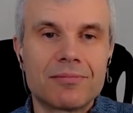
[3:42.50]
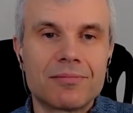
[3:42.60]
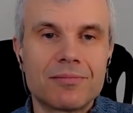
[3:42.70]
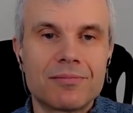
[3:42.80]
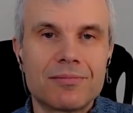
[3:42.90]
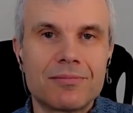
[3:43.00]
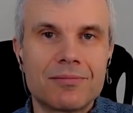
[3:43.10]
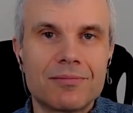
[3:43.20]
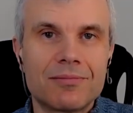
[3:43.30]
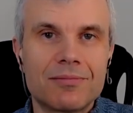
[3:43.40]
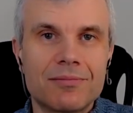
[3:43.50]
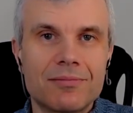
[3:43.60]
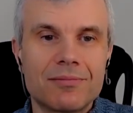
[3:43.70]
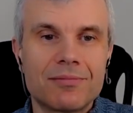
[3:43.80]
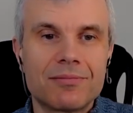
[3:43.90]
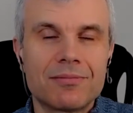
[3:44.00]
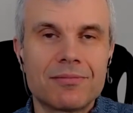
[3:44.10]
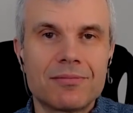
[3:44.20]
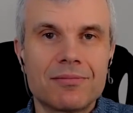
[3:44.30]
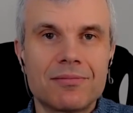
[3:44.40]

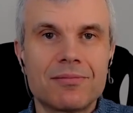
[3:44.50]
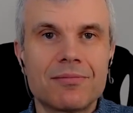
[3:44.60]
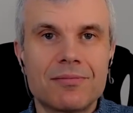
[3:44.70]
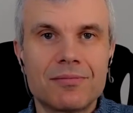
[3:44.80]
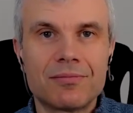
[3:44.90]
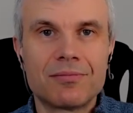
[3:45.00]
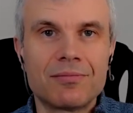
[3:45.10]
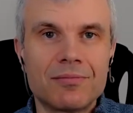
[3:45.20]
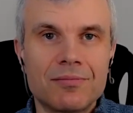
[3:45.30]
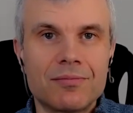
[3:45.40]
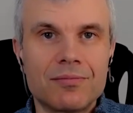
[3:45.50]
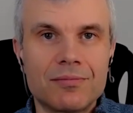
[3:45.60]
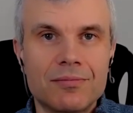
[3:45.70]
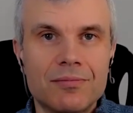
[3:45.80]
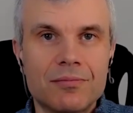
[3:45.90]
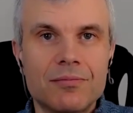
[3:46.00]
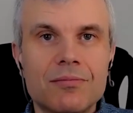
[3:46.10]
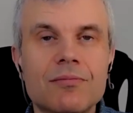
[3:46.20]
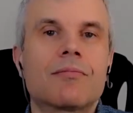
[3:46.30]
(not speaking)